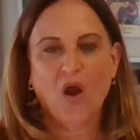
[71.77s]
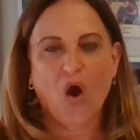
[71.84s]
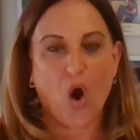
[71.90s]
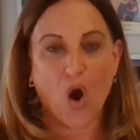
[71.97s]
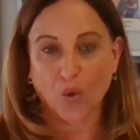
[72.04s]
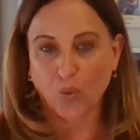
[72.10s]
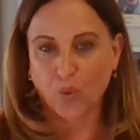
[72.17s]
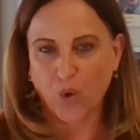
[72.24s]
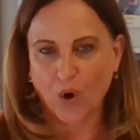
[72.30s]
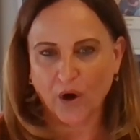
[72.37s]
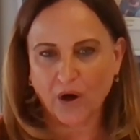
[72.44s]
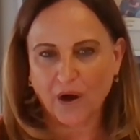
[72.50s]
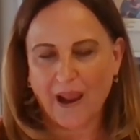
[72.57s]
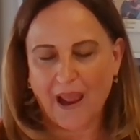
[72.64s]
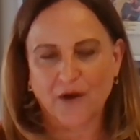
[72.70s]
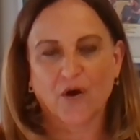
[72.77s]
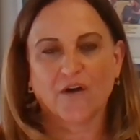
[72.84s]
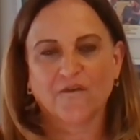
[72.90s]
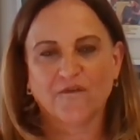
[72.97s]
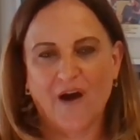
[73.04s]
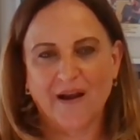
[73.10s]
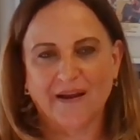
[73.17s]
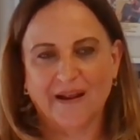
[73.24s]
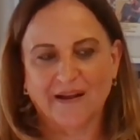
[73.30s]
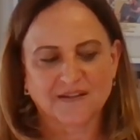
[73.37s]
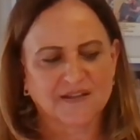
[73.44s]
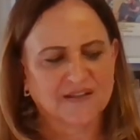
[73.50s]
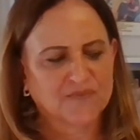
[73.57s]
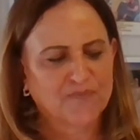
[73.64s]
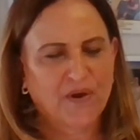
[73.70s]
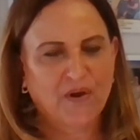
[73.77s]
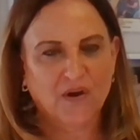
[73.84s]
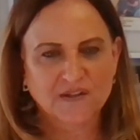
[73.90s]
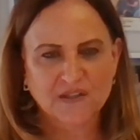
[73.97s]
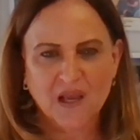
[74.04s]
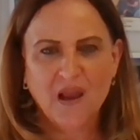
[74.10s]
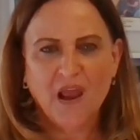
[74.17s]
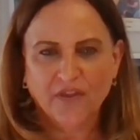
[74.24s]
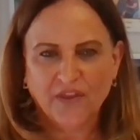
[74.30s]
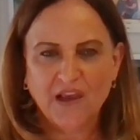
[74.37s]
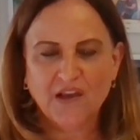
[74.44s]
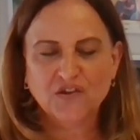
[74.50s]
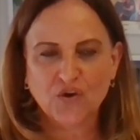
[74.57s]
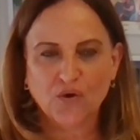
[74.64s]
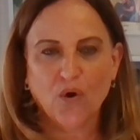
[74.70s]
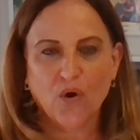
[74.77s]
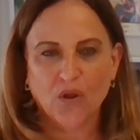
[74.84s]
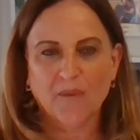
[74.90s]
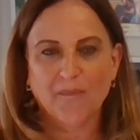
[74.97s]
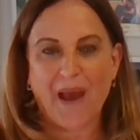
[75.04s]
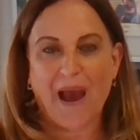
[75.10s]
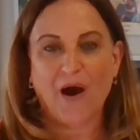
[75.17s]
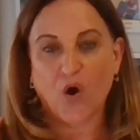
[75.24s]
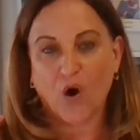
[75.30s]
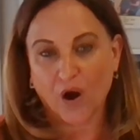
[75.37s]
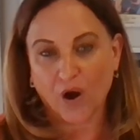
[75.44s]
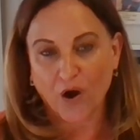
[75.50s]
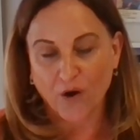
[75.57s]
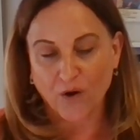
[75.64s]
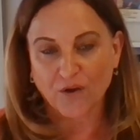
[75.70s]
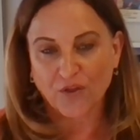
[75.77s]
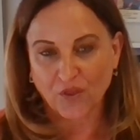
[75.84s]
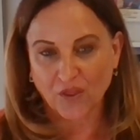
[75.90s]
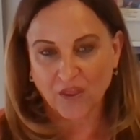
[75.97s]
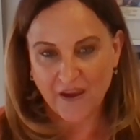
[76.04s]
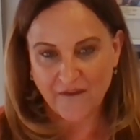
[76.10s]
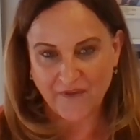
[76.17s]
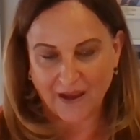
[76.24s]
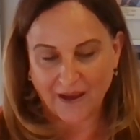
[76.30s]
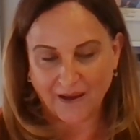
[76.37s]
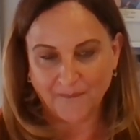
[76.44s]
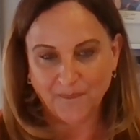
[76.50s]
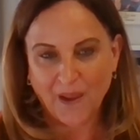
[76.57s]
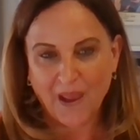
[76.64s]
our work, and our finances, because these are all about our earth living